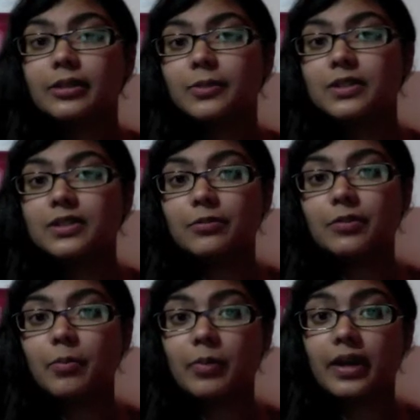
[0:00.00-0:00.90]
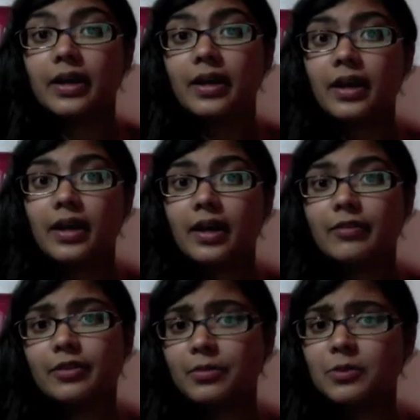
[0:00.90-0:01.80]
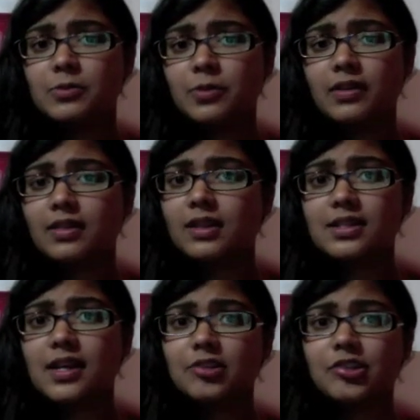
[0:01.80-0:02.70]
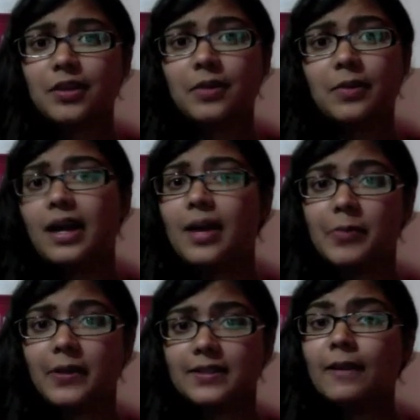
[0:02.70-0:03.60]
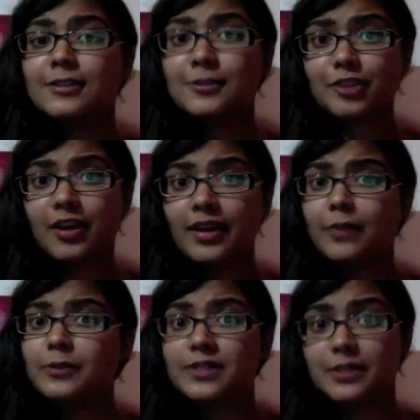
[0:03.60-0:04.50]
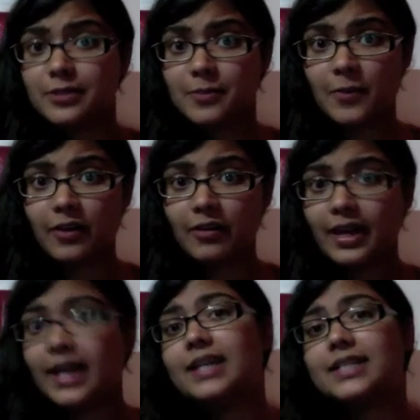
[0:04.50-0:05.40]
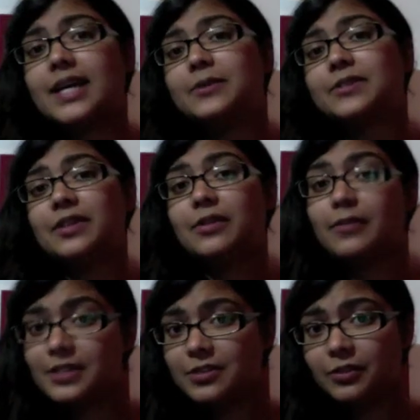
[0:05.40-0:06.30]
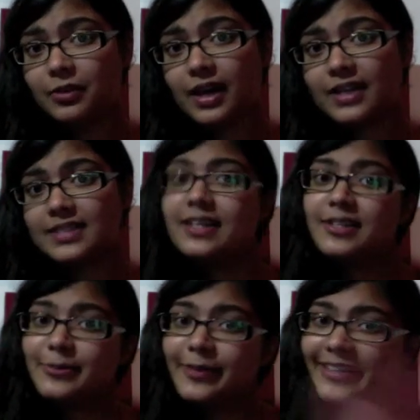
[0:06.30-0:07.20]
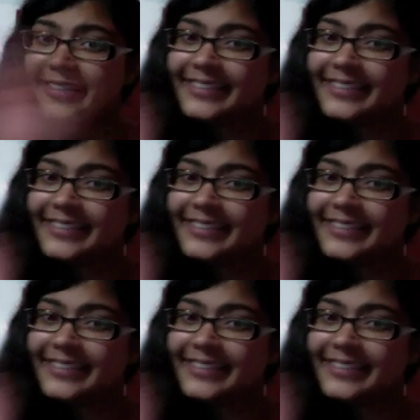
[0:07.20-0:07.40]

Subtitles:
bit different, but for the most part, that's actually what happened. So John, I will see you tomorrow, and I will see the rest of you guys next week.